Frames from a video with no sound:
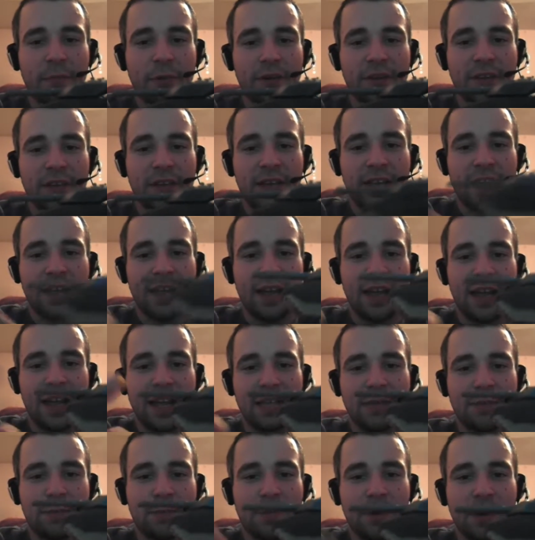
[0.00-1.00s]
and what did
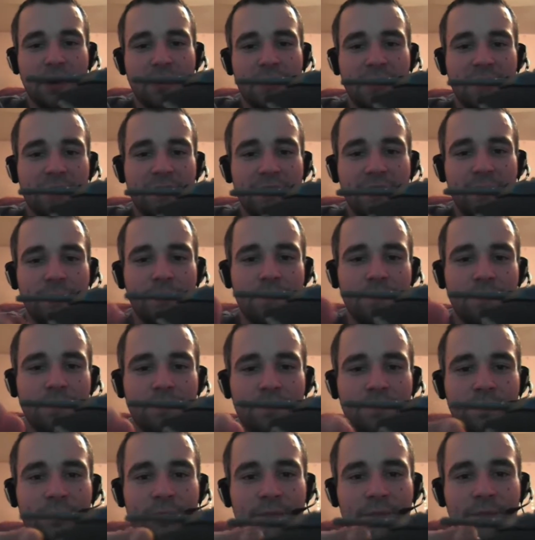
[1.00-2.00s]
Hasbro give
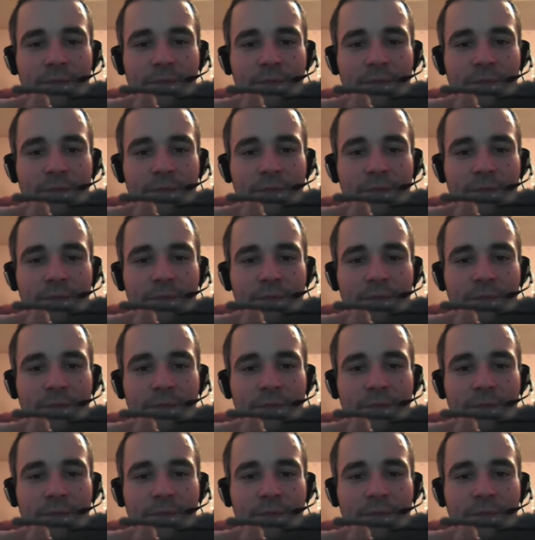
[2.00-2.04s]
him?